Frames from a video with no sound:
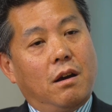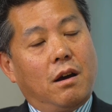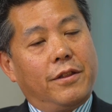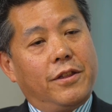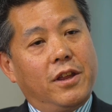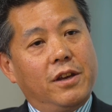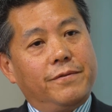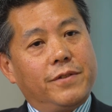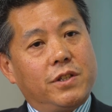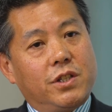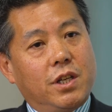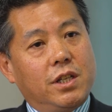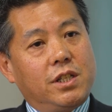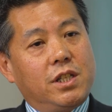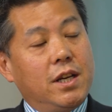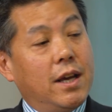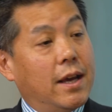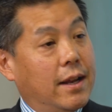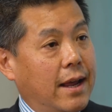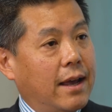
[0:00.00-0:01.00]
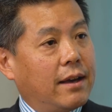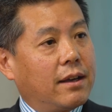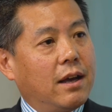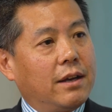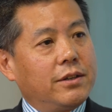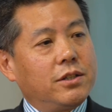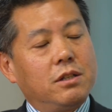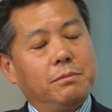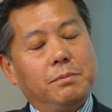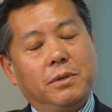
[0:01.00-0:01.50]
I think for Citi and our
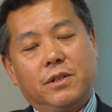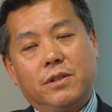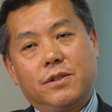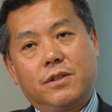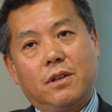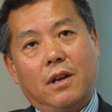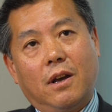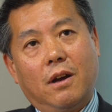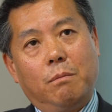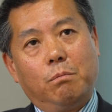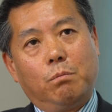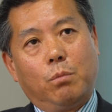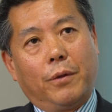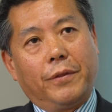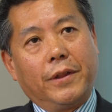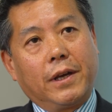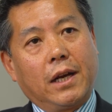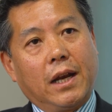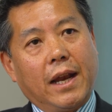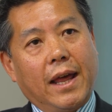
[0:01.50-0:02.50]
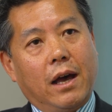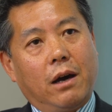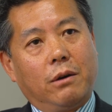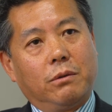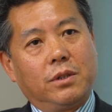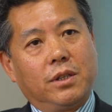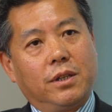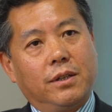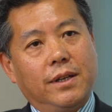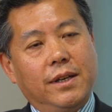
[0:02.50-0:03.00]
customers, what the
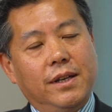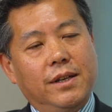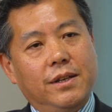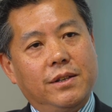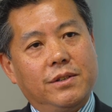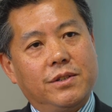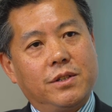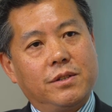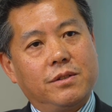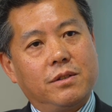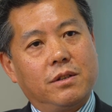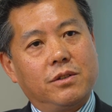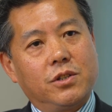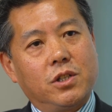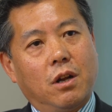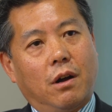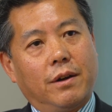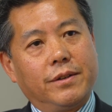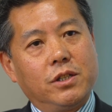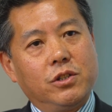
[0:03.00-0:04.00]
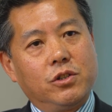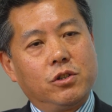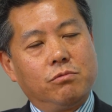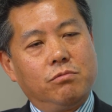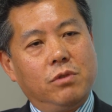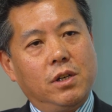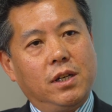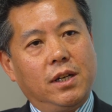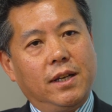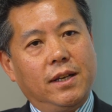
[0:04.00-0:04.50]
cloud is starting to
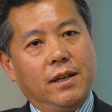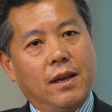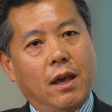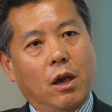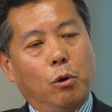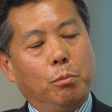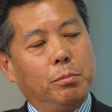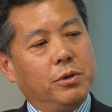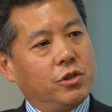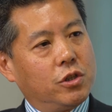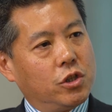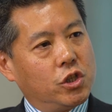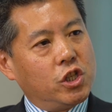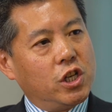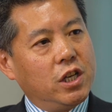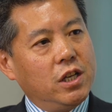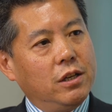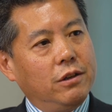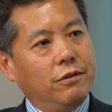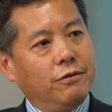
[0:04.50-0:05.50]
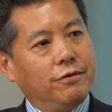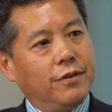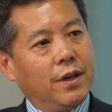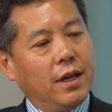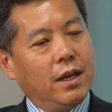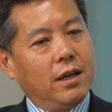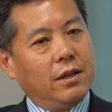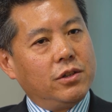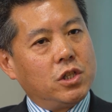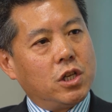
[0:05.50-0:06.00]
really help us achieve
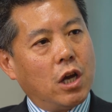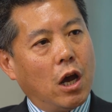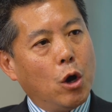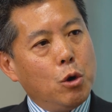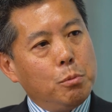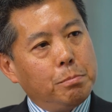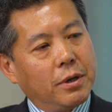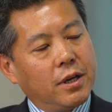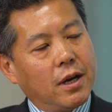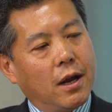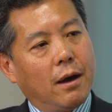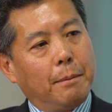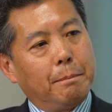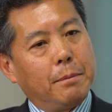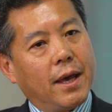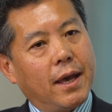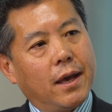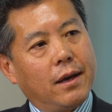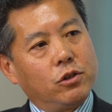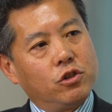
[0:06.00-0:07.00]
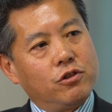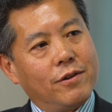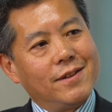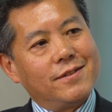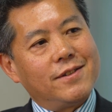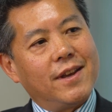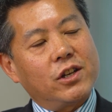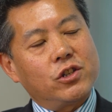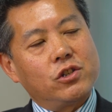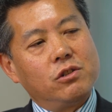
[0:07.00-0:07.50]
is to open up our
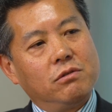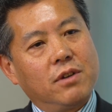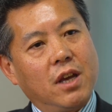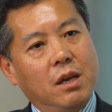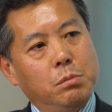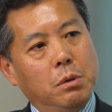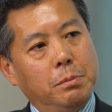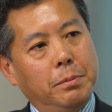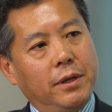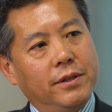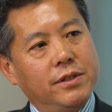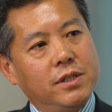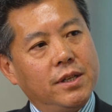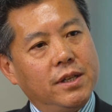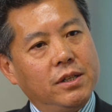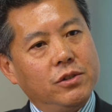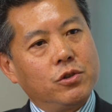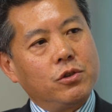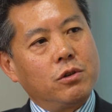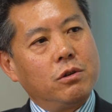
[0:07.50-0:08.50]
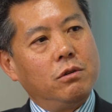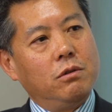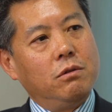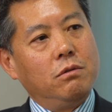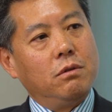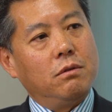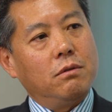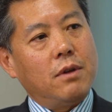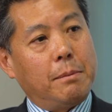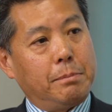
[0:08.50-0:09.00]
transactional capabilities
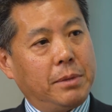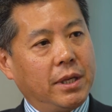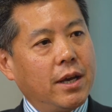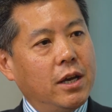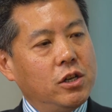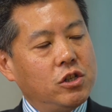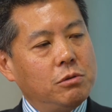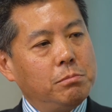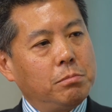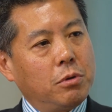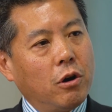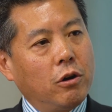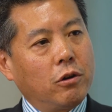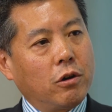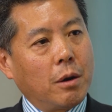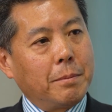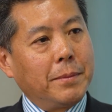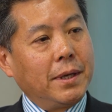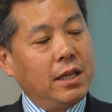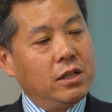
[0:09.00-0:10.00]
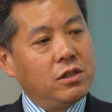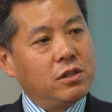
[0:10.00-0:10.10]
through application programming